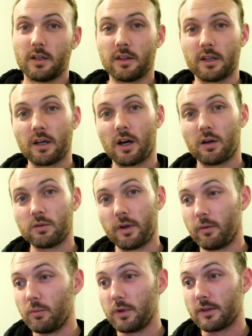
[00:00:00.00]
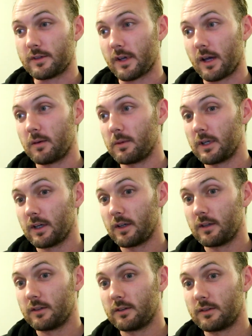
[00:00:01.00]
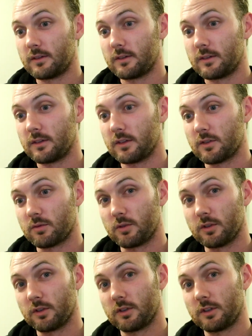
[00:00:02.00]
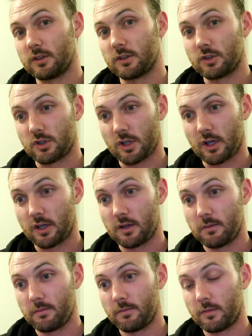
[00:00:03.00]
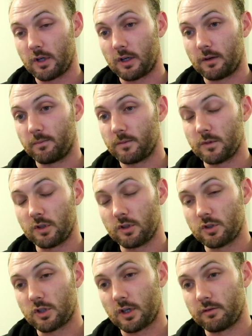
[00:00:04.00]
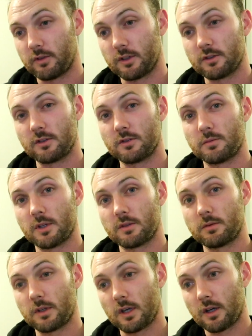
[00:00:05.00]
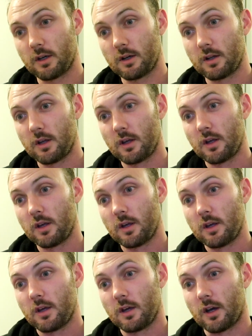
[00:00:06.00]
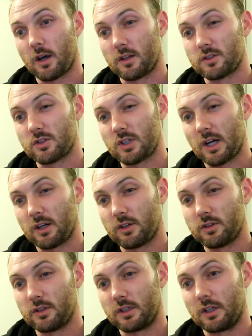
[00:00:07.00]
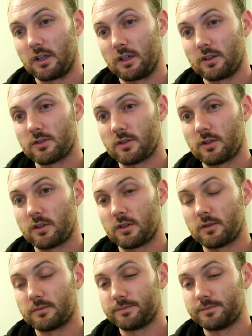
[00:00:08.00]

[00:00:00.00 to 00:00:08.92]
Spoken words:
the car will never be the same again. It's really a shame, but they're going to try and fix it as best we can. It's a track only car, so